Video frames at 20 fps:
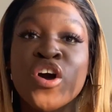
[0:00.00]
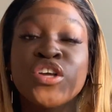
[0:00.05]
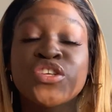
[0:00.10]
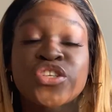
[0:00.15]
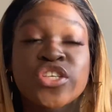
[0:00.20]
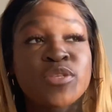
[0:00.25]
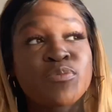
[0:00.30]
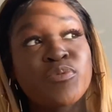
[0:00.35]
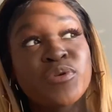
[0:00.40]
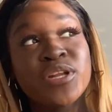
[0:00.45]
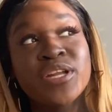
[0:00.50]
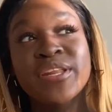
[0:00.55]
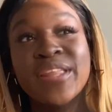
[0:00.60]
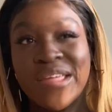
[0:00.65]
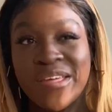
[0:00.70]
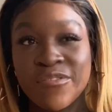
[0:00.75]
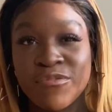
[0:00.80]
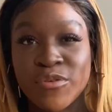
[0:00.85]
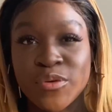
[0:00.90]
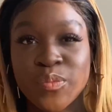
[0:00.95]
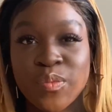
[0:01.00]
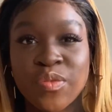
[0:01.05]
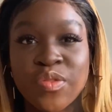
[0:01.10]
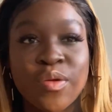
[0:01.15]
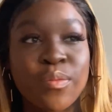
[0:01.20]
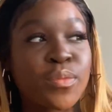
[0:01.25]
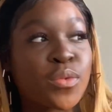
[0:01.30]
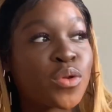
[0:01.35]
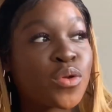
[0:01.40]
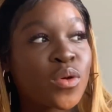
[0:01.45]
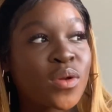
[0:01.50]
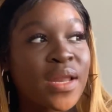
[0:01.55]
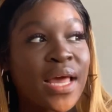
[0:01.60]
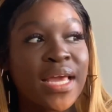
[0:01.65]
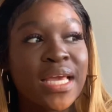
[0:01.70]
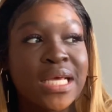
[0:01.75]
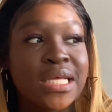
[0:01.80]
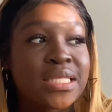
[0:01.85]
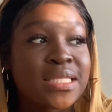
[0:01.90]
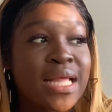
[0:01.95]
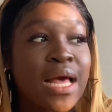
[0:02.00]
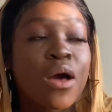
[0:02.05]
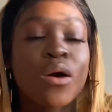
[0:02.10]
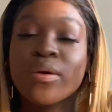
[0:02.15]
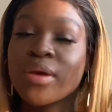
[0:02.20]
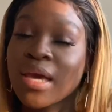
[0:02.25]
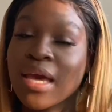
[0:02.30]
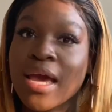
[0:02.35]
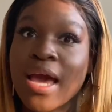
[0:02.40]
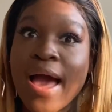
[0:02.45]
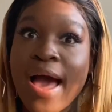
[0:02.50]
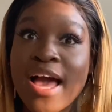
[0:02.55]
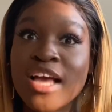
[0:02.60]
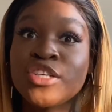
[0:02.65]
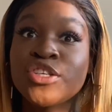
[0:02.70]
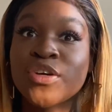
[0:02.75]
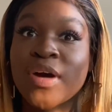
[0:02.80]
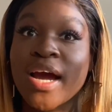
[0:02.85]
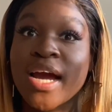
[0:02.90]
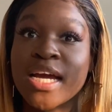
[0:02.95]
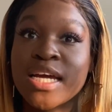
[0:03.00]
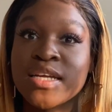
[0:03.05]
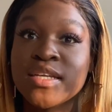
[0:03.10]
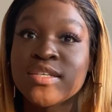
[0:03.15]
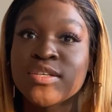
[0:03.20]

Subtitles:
Just put in effort with them. You know, like it's like, okay, I tried.